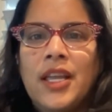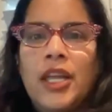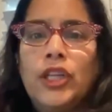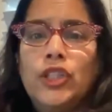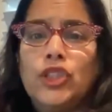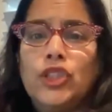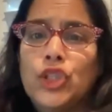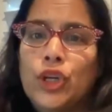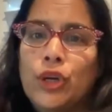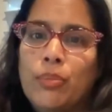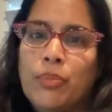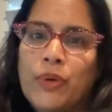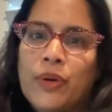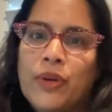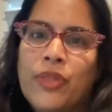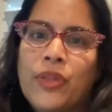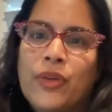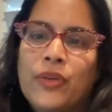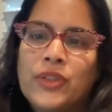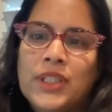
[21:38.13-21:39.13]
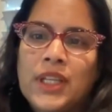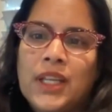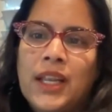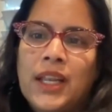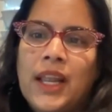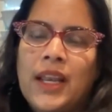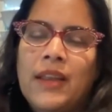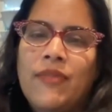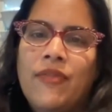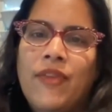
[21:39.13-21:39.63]
interpret
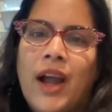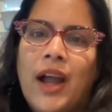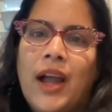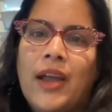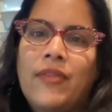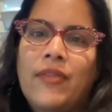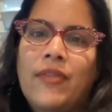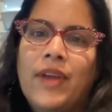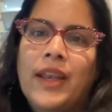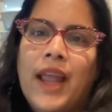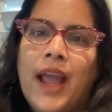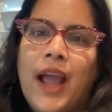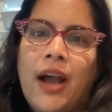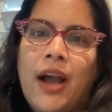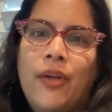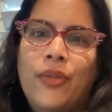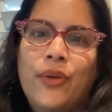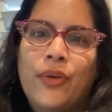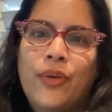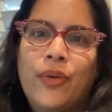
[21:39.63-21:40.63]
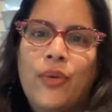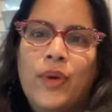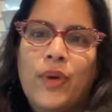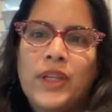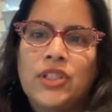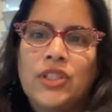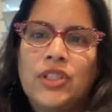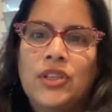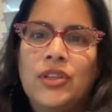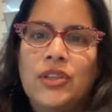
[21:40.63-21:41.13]
1385 and how they're going
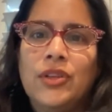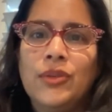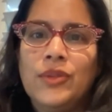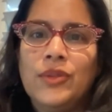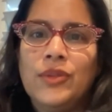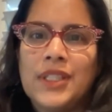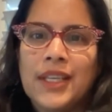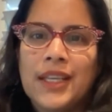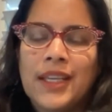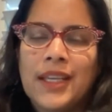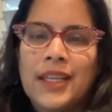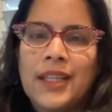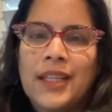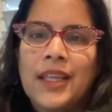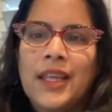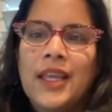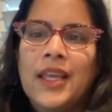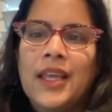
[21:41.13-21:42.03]
to use it